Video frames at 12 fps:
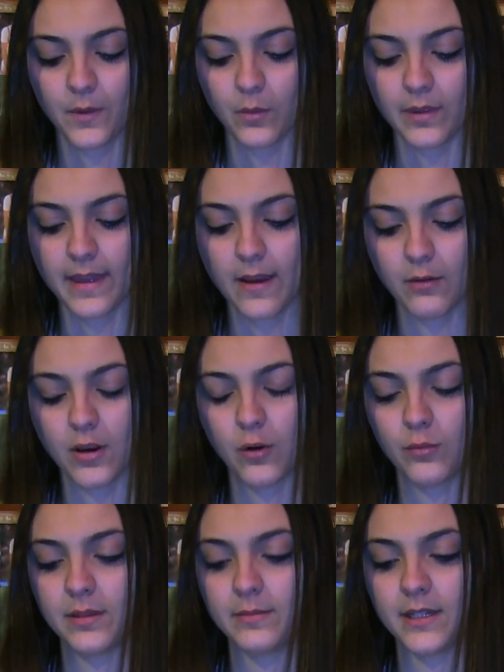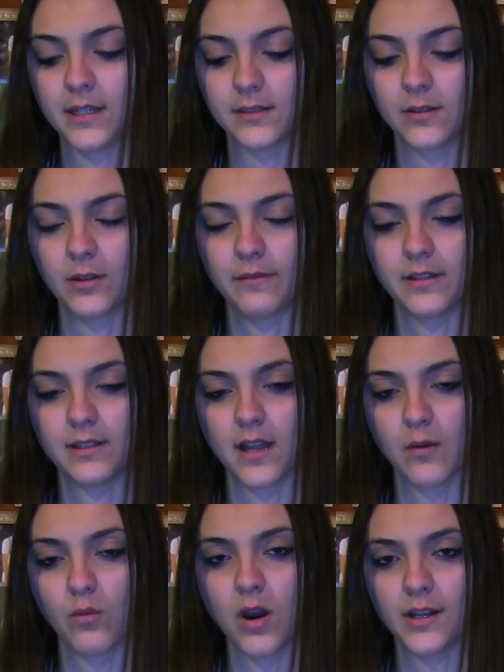without Kobe, because the only reason
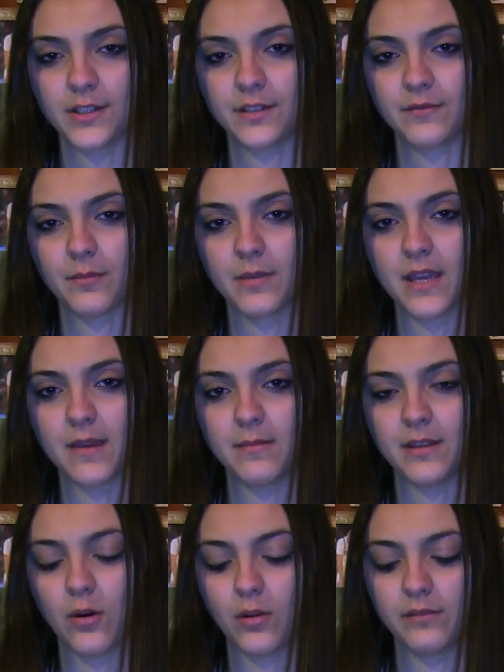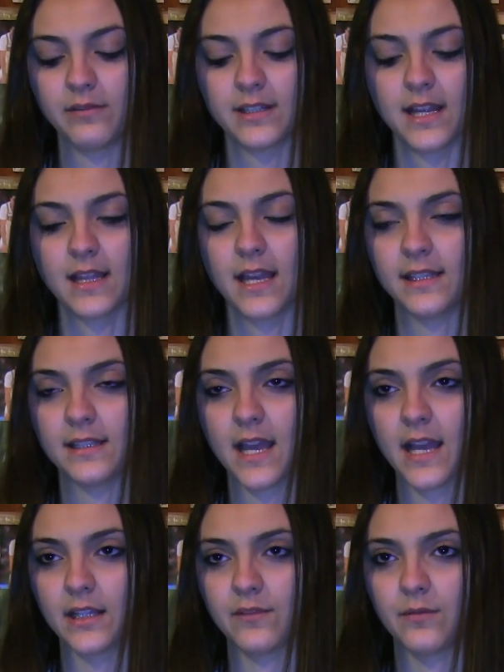I watch is from him, and the only reason I like
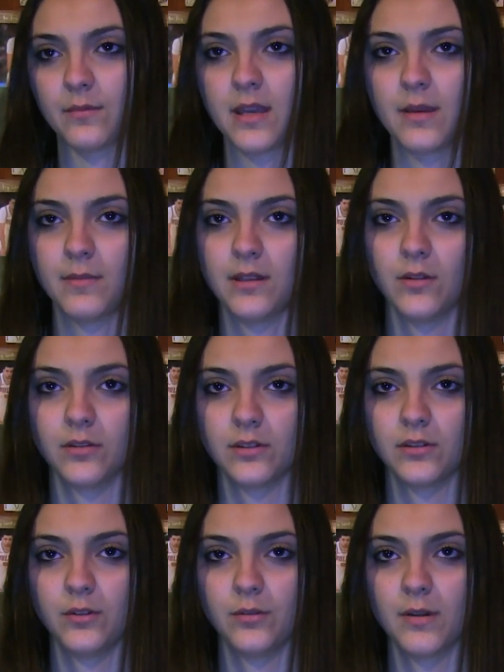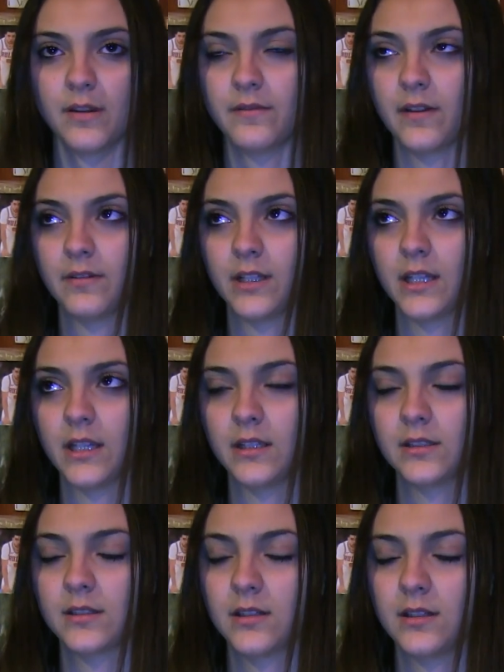Zach is from him, and those are two of my favorite
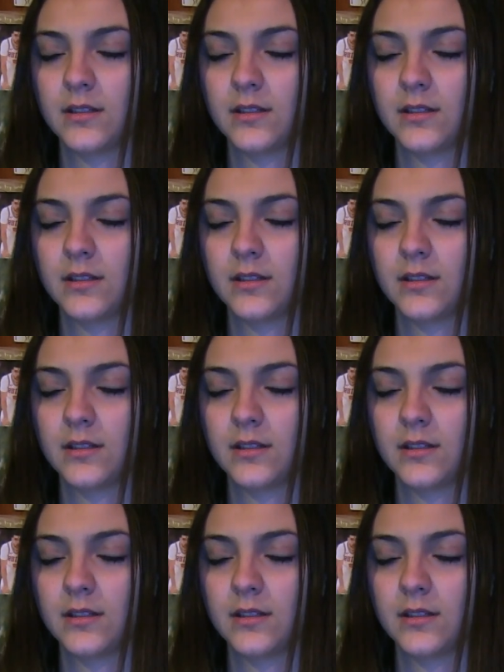things.